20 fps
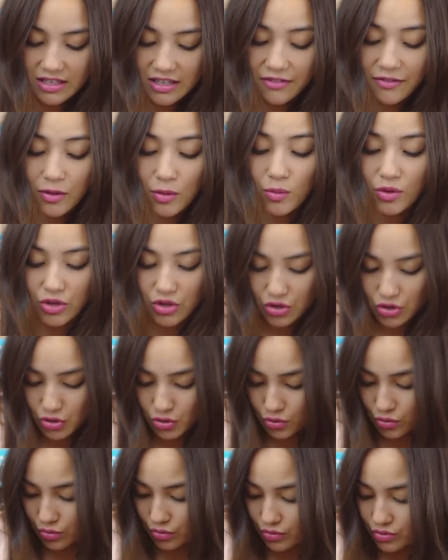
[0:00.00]
definitely will
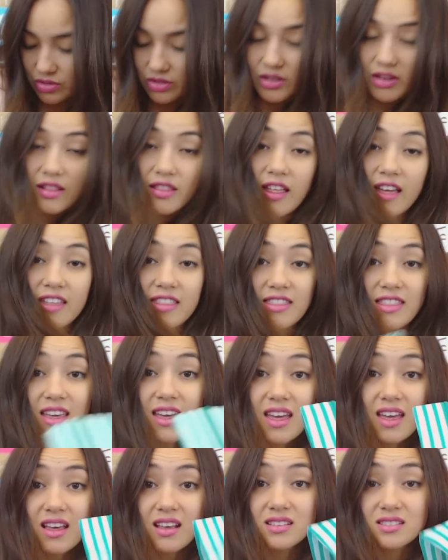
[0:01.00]
use like
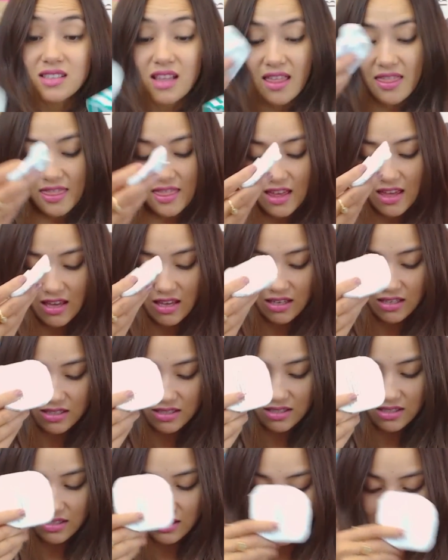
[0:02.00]
this and
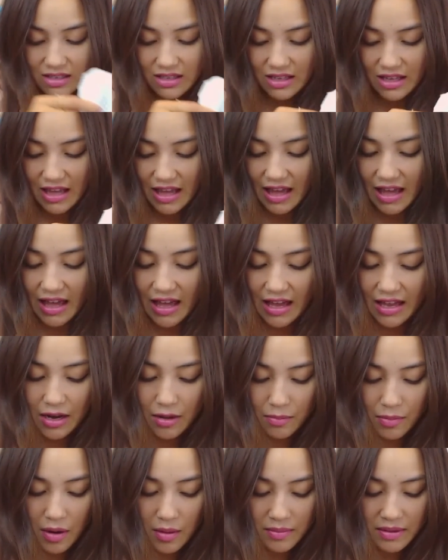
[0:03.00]
this.
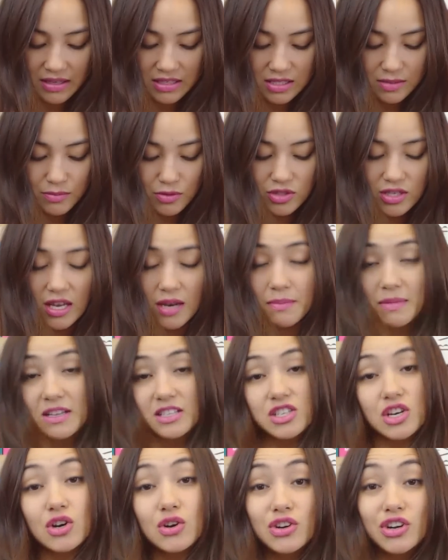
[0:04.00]
And I'll probably get some use out of
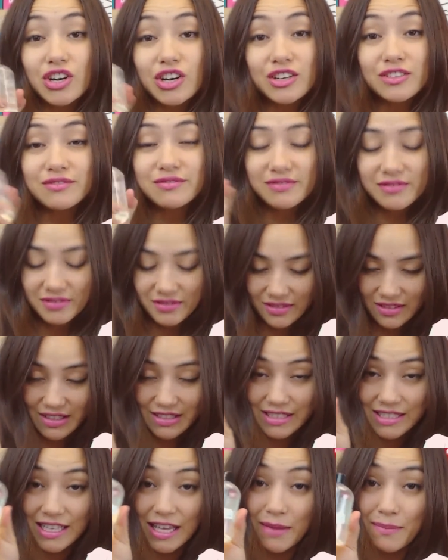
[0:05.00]
my toner
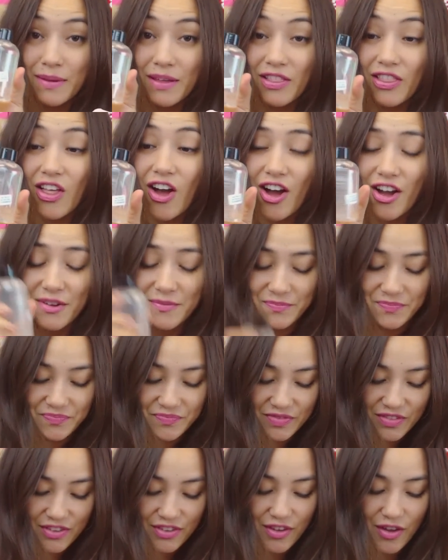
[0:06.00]
because it gave me a lot.
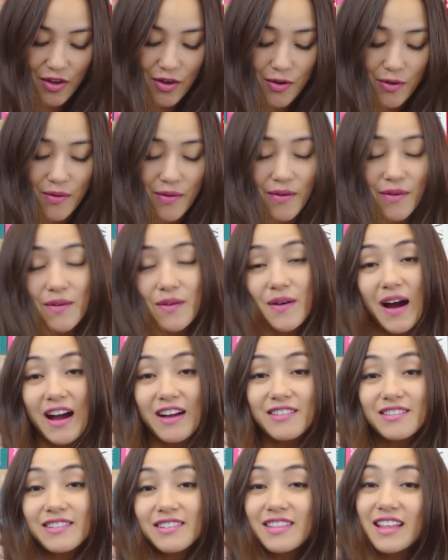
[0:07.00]
So
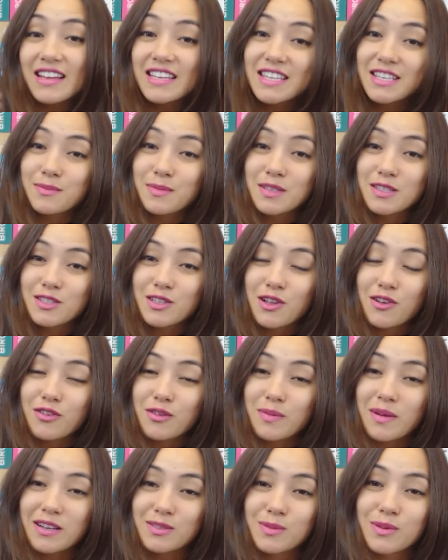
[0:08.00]
I really like this month's
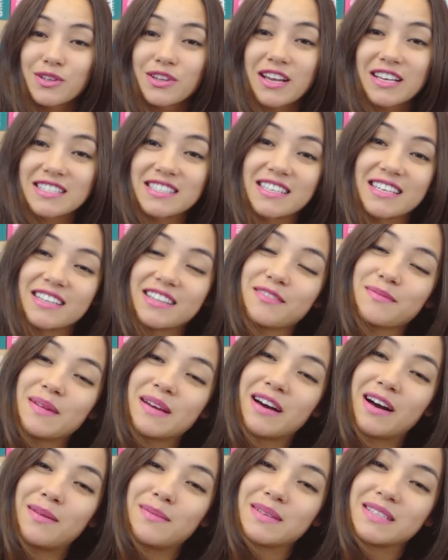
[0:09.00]
Kloverbox. What do you guys think? Leave
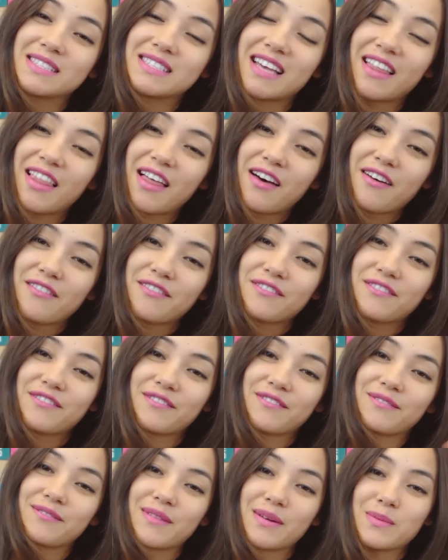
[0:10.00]
me comments. I love
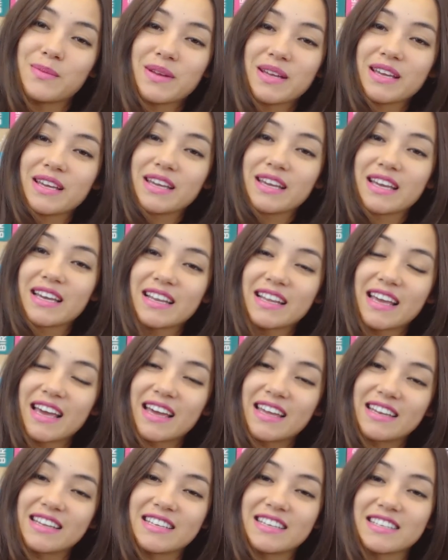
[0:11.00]
when we can
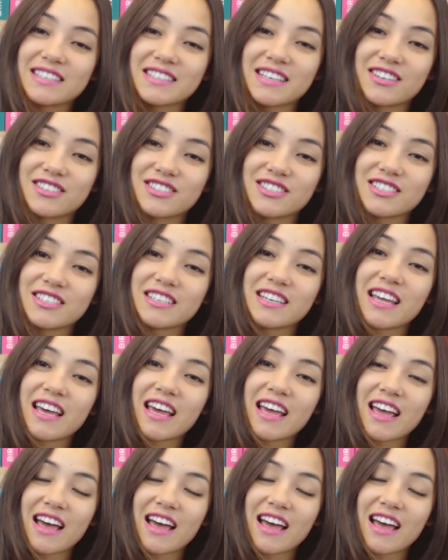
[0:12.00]
get in a discussion